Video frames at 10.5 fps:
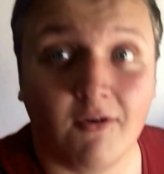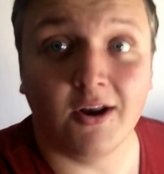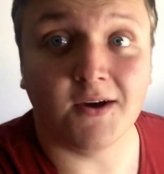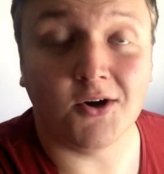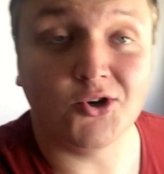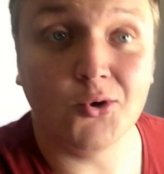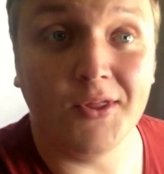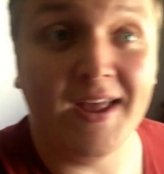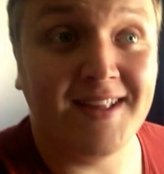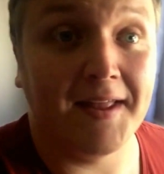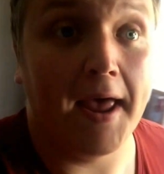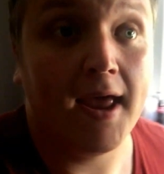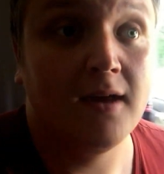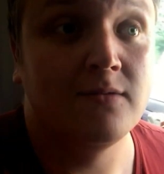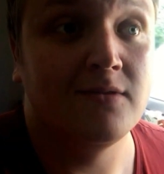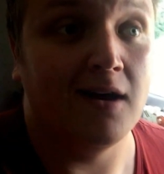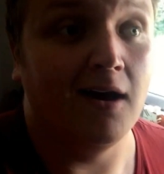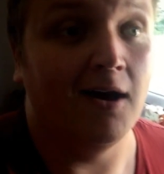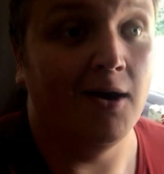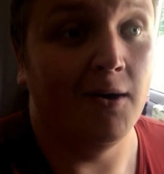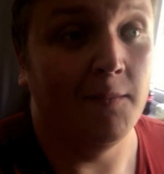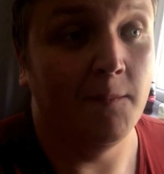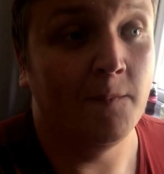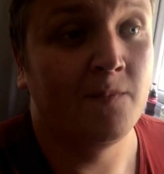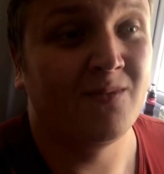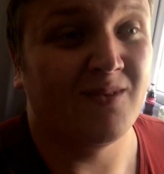only got a short day today. Um,